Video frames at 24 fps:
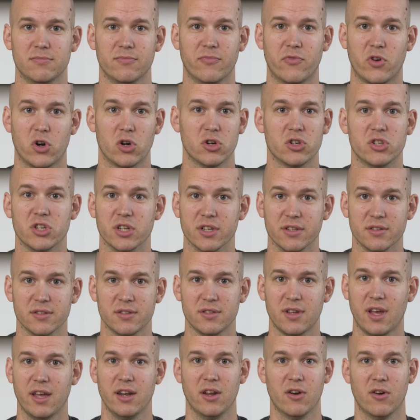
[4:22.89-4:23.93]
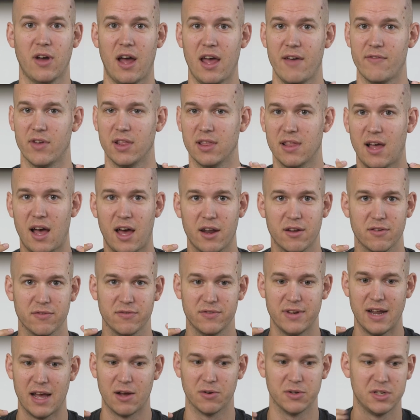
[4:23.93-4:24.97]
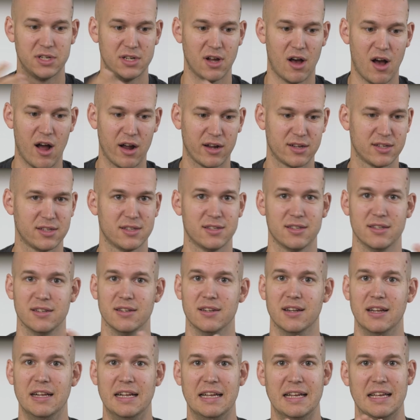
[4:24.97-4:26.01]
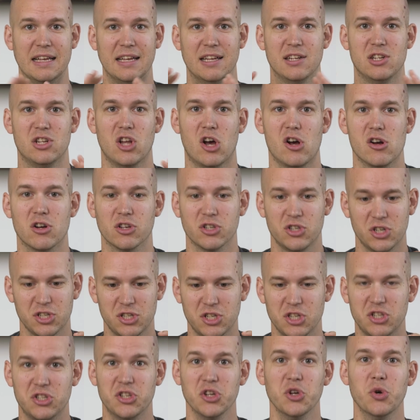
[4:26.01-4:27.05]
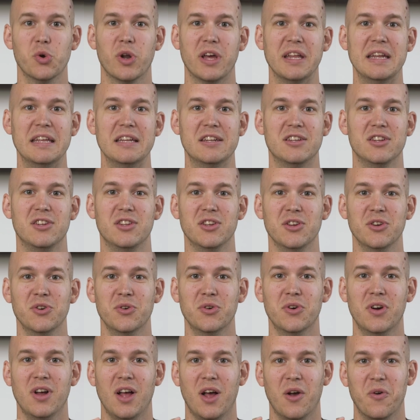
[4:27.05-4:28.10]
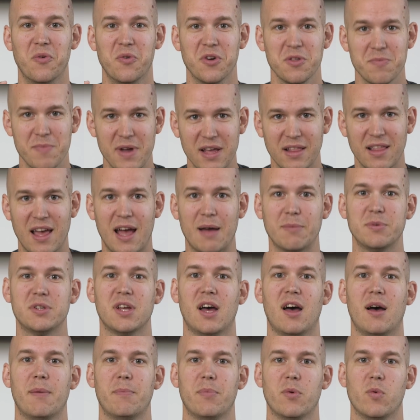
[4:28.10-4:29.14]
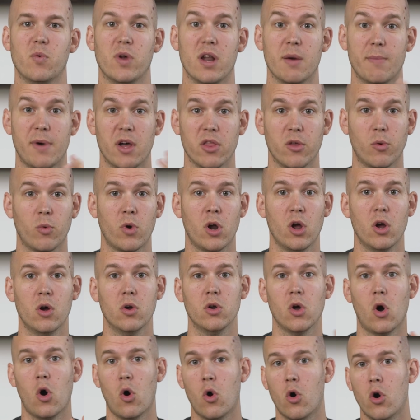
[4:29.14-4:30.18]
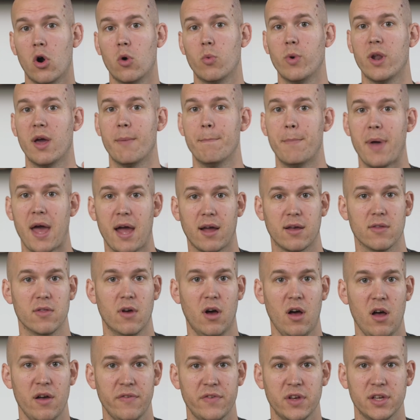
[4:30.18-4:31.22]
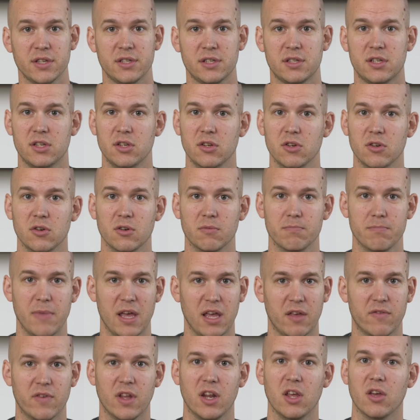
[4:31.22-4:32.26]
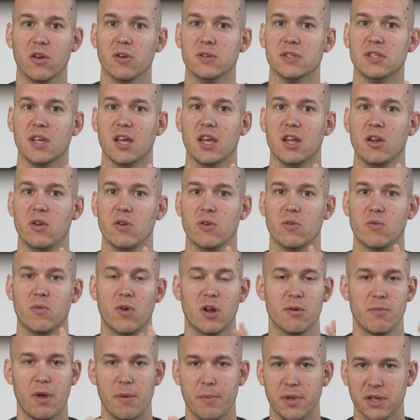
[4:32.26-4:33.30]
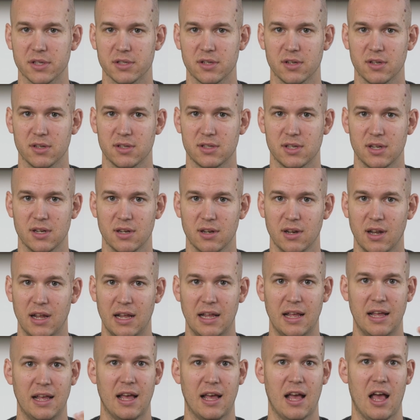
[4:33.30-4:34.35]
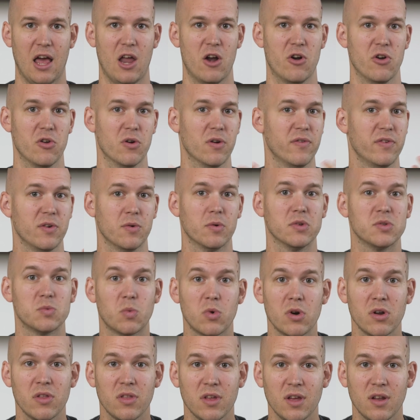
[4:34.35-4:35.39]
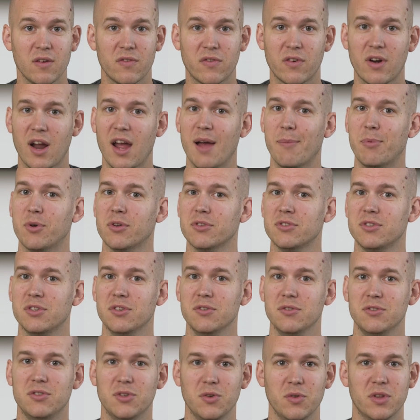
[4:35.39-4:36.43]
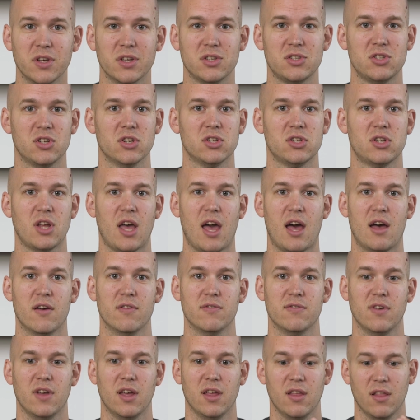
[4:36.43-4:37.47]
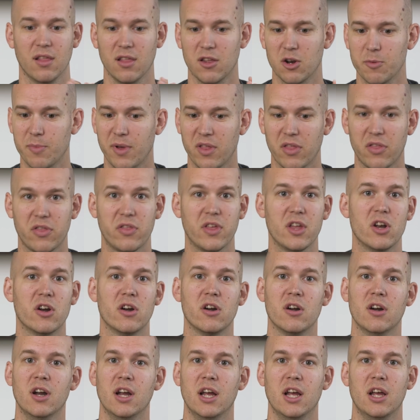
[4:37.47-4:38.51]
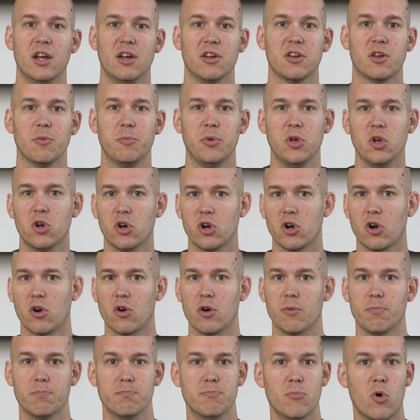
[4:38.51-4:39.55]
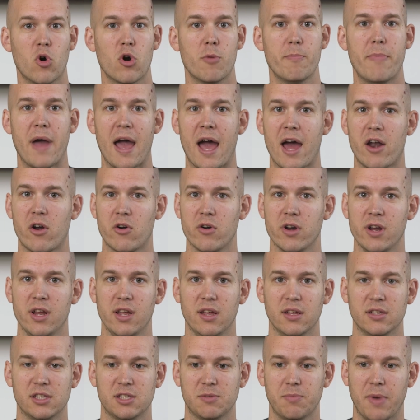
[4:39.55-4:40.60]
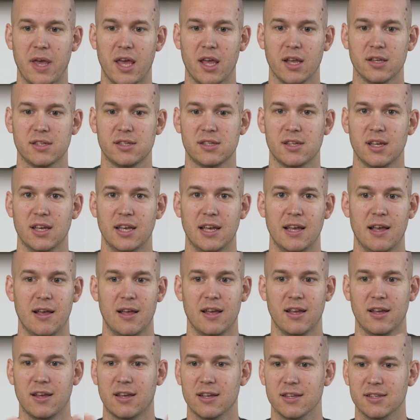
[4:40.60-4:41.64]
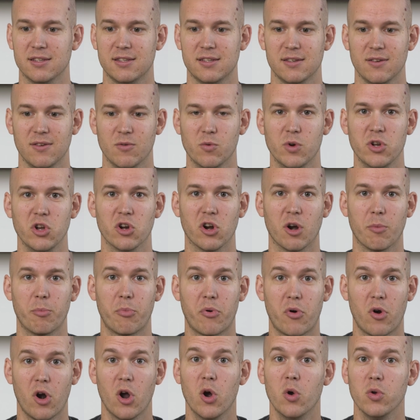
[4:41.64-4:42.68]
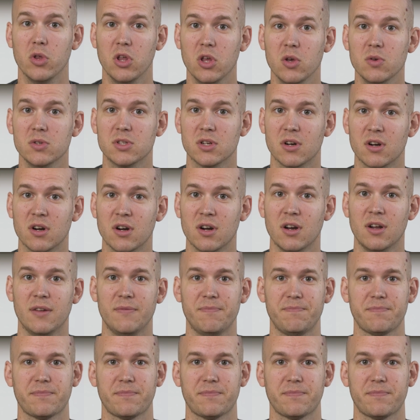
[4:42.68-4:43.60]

versions. I know I have a lot of now docks and dongles just to do what I need to do with my laptop when I'm on the road or when I'm back in the office to make videos and run my business. And I don't know if it was worth it for Apple to do this just to have a little bit thinner computer or more battery space, because when you're a pro user,